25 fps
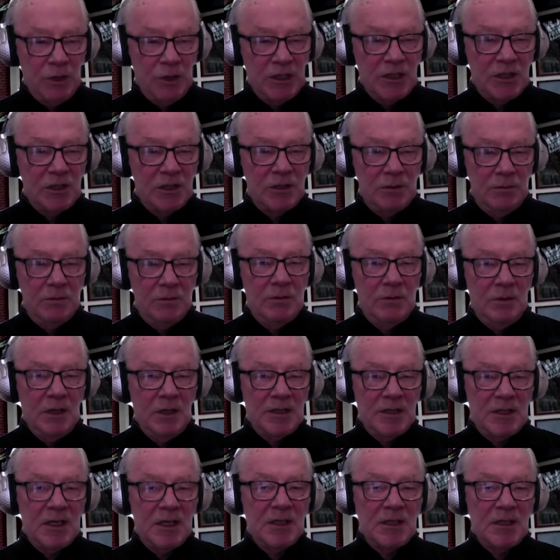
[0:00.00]
which
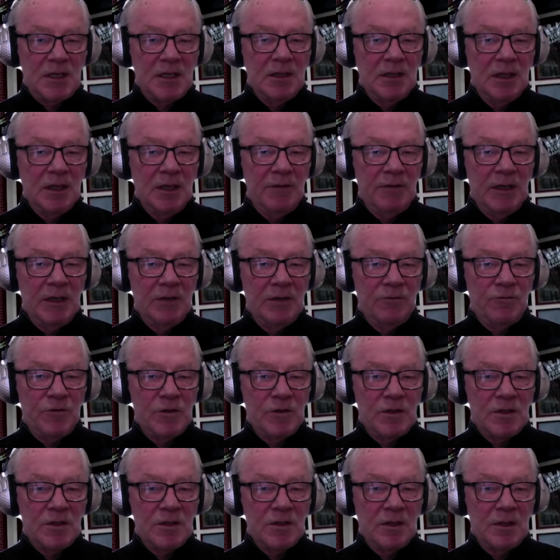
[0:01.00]
assisted living
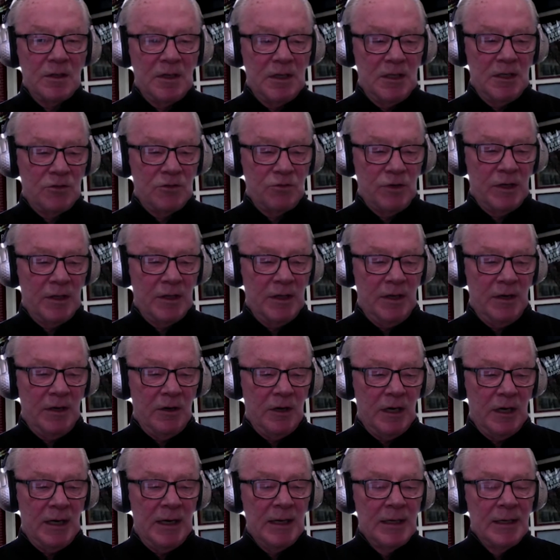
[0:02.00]
facilities really
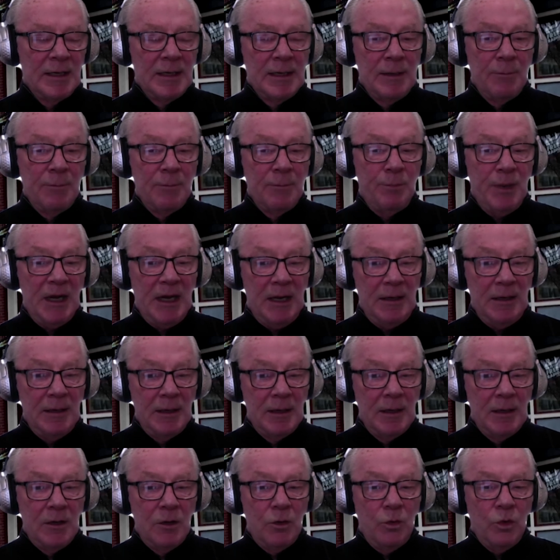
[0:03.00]
are. But
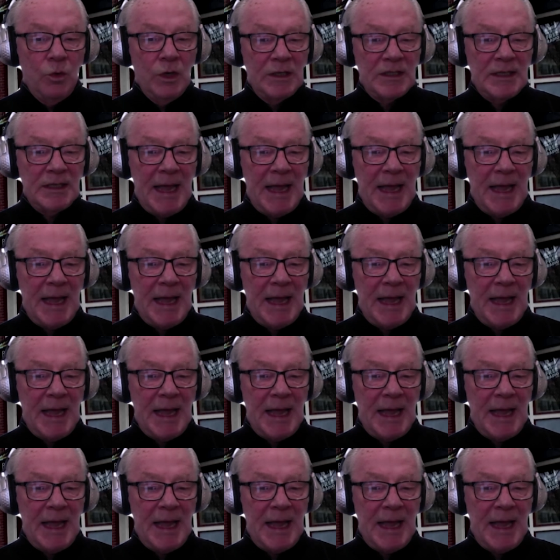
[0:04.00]
well, they